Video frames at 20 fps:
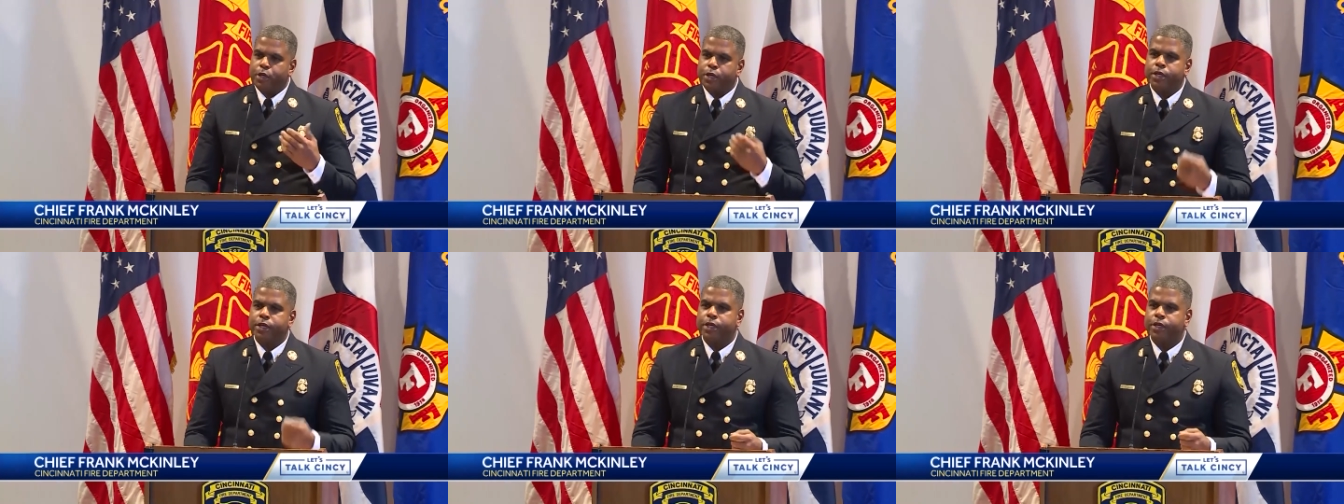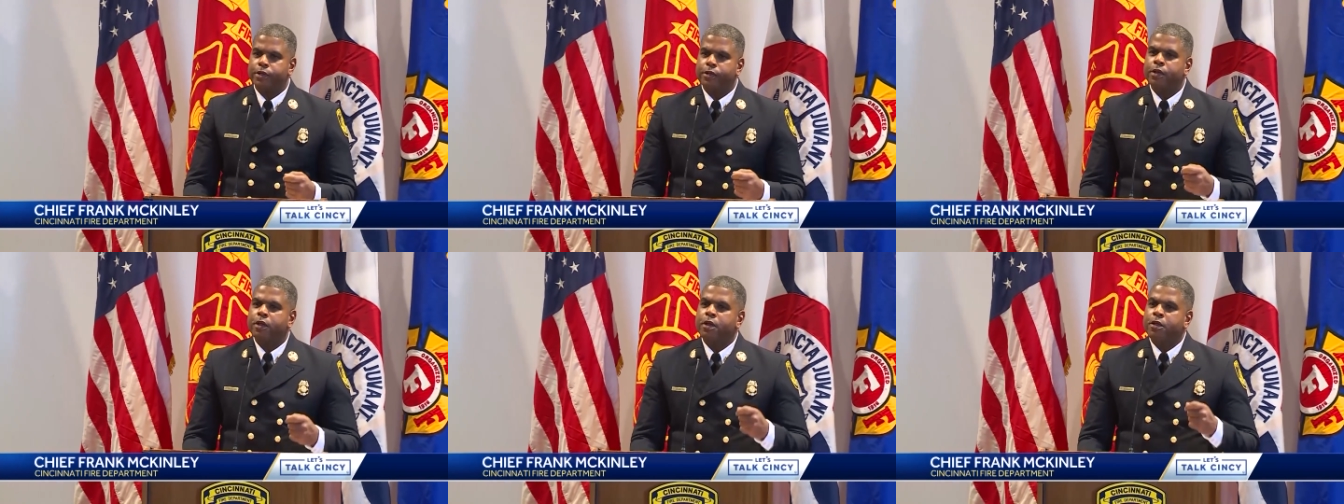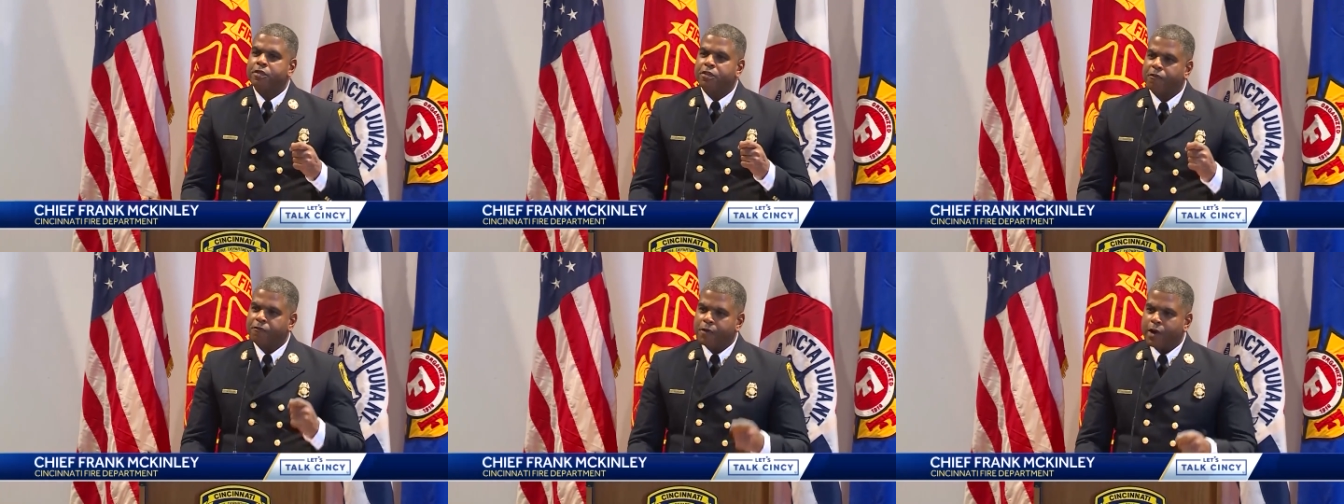being
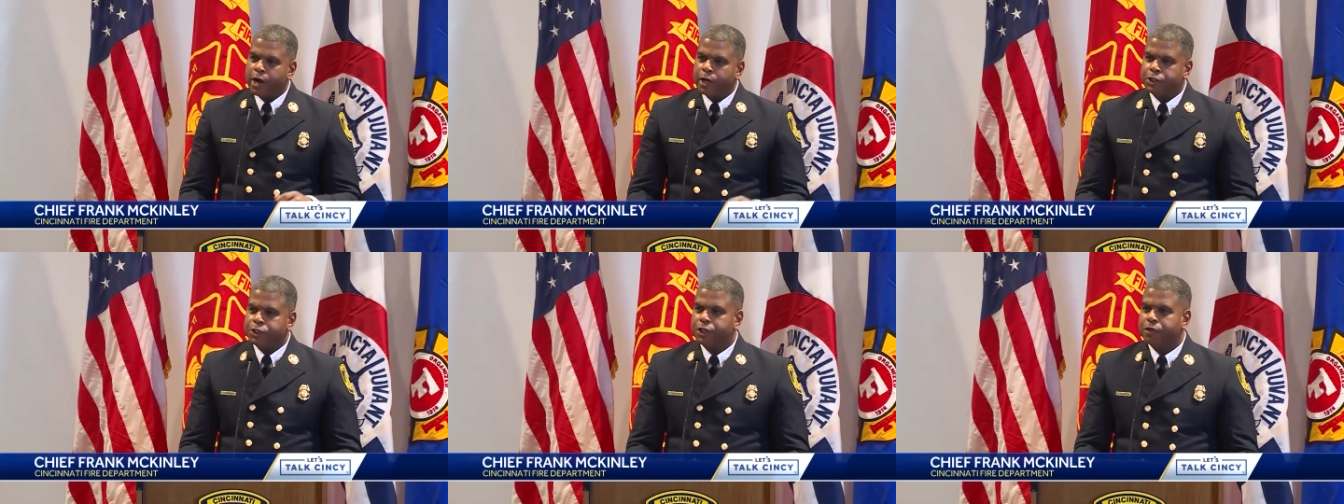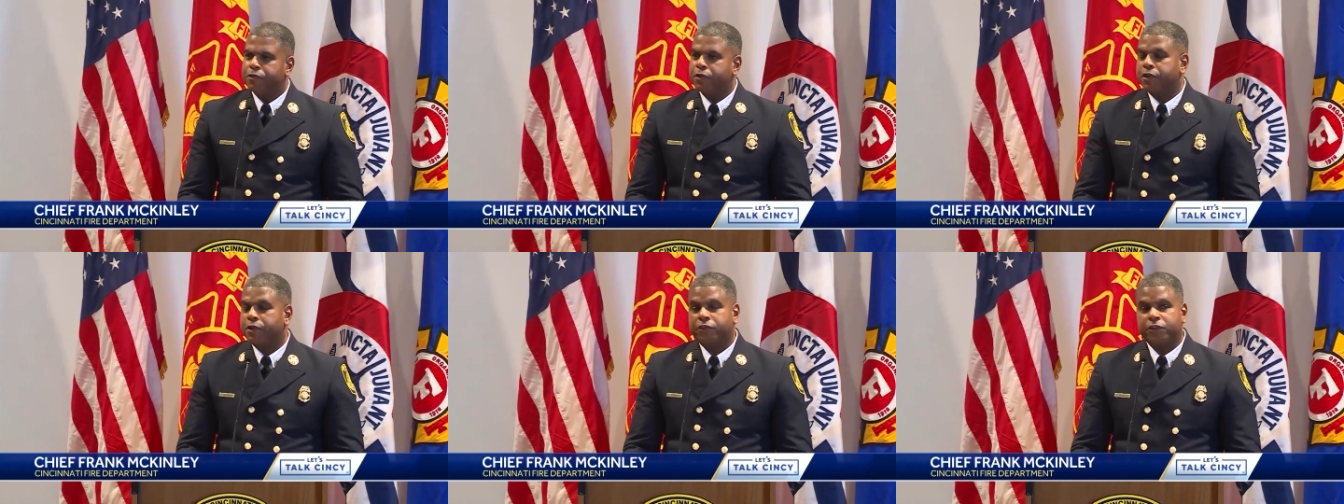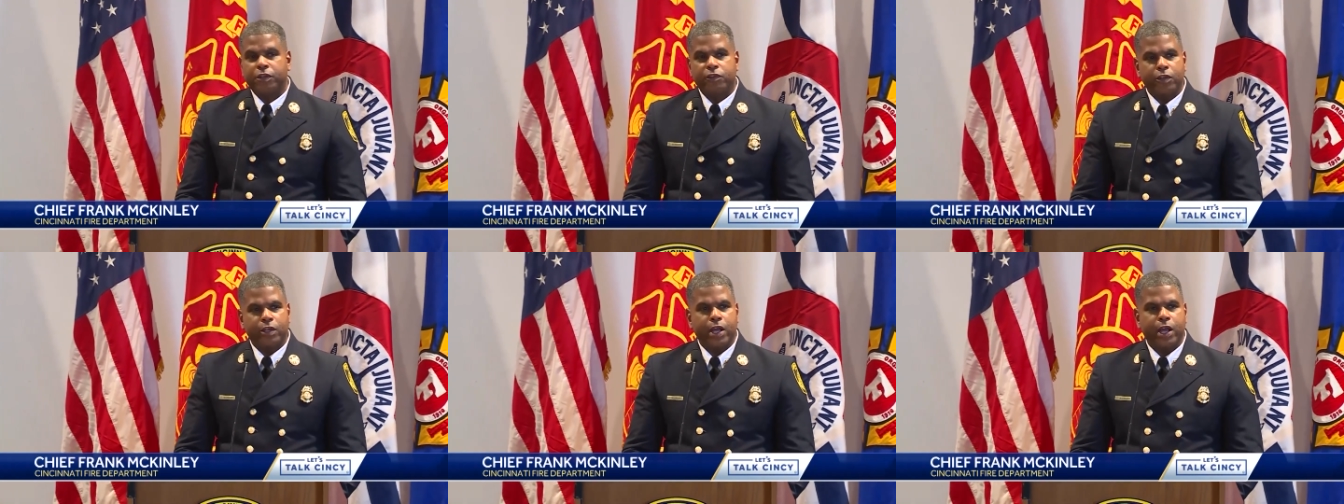the fire chief of the
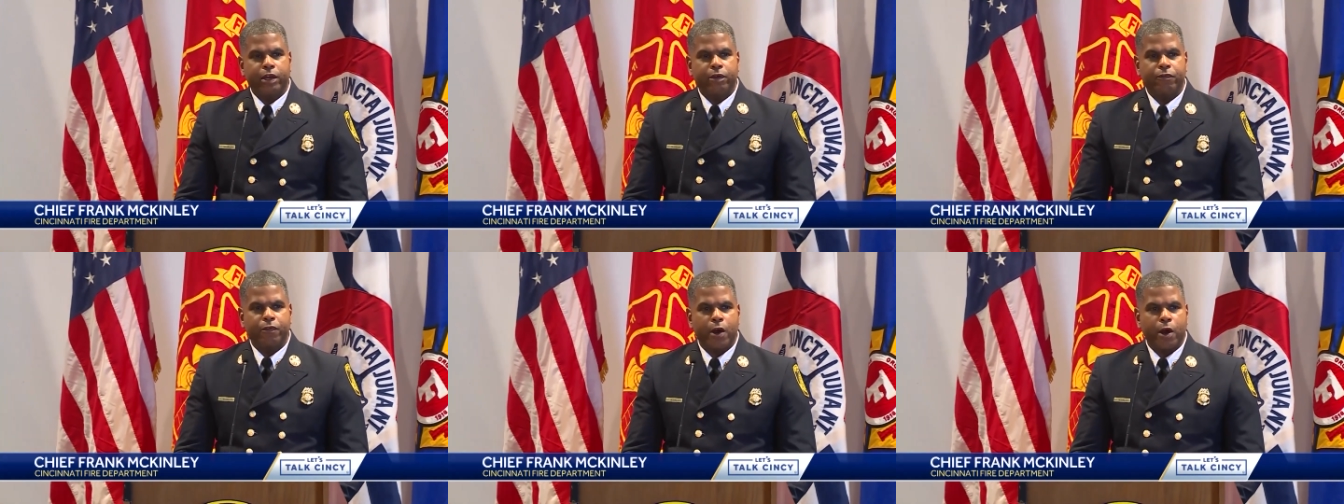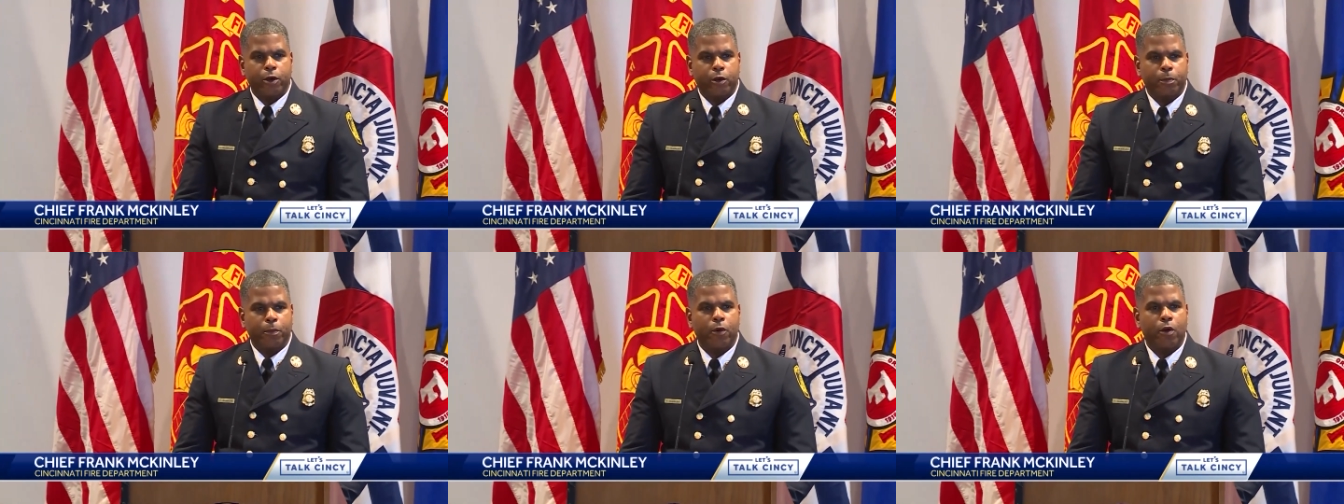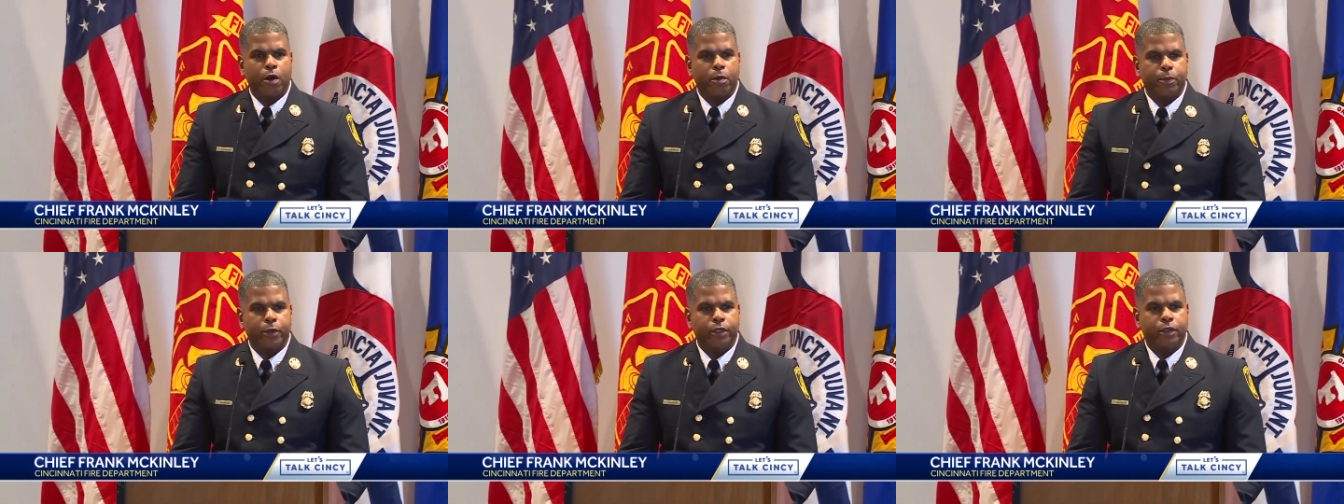Cincinnati Fire
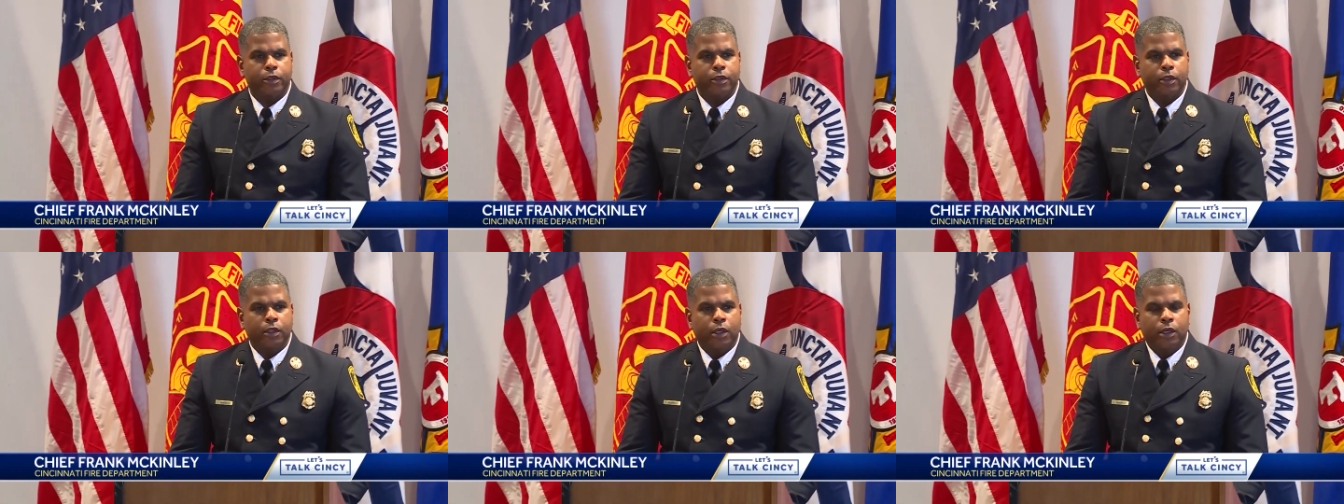Department.